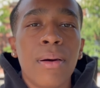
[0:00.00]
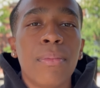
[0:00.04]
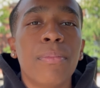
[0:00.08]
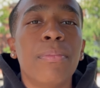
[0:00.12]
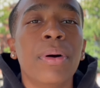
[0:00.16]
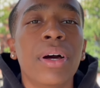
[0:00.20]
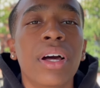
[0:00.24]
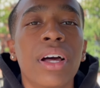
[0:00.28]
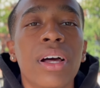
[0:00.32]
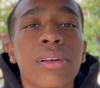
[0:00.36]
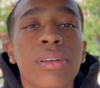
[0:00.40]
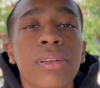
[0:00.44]

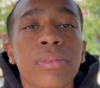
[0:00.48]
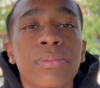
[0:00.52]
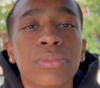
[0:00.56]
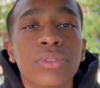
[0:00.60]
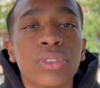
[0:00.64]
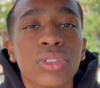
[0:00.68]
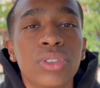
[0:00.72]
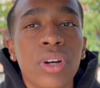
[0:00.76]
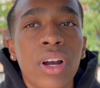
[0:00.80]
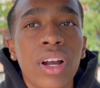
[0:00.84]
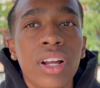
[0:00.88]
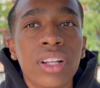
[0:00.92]
But I'm
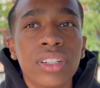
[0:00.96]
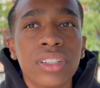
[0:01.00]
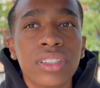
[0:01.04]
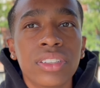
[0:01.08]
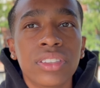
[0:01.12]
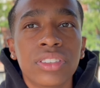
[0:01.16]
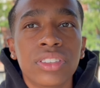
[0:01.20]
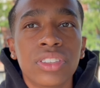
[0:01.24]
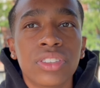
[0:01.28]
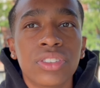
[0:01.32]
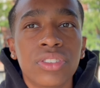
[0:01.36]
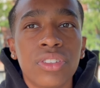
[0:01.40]
trying
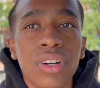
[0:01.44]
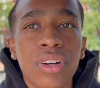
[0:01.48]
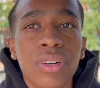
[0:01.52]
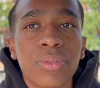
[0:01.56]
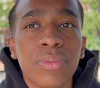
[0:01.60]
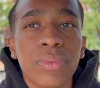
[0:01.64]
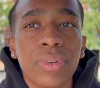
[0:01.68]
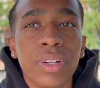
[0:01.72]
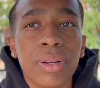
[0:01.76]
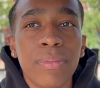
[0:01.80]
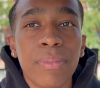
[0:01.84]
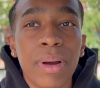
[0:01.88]
to start
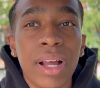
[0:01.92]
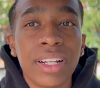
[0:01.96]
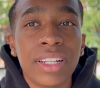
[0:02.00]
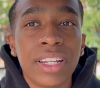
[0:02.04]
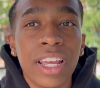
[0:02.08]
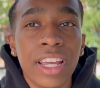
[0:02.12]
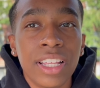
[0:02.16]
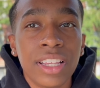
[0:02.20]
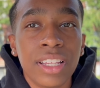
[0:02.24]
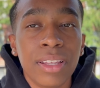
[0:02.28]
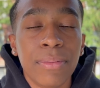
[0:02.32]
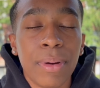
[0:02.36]
reading my
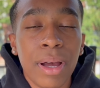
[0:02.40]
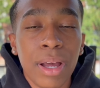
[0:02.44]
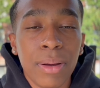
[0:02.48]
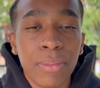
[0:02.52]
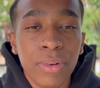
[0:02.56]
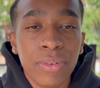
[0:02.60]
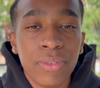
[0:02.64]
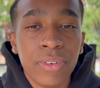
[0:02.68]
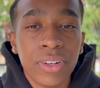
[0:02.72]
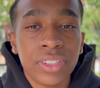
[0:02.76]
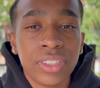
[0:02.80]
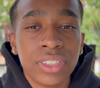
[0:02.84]
daily
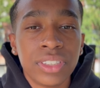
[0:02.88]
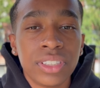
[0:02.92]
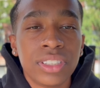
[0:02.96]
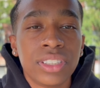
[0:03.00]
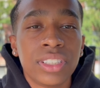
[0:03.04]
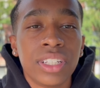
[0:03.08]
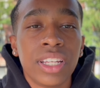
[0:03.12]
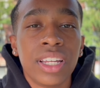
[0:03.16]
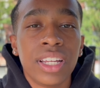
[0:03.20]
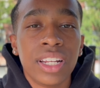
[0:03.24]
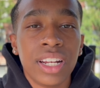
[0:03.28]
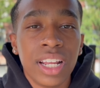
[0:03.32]
Bible verses
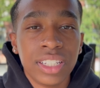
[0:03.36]
again.